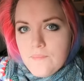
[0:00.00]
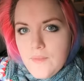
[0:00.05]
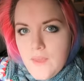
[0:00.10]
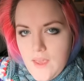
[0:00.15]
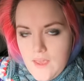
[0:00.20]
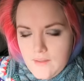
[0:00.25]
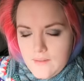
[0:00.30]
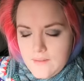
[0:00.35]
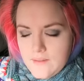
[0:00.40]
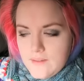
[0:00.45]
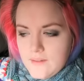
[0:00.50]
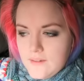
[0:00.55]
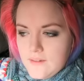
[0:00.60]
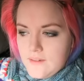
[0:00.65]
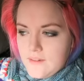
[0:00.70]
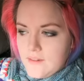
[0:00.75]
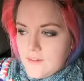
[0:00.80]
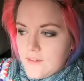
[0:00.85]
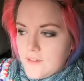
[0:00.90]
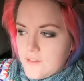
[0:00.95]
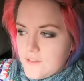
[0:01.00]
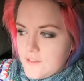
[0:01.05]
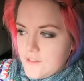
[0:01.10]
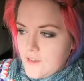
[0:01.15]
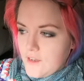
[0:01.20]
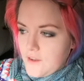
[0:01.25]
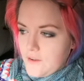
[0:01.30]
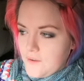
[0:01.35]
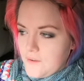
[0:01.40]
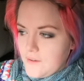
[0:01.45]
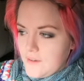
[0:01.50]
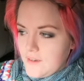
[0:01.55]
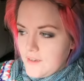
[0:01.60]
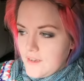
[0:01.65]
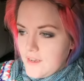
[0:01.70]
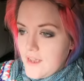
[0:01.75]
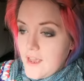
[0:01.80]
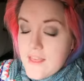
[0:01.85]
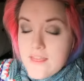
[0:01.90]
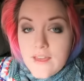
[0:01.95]
Yes. So
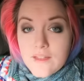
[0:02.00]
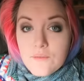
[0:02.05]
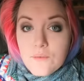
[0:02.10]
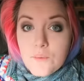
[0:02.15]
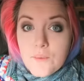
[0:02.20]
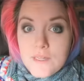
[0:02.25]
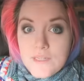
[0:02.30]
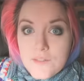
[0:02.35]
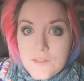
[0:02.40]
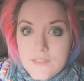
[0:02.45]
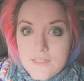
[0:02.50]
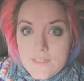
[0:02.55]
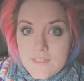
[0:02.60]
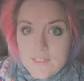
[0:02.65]
that's what we're doing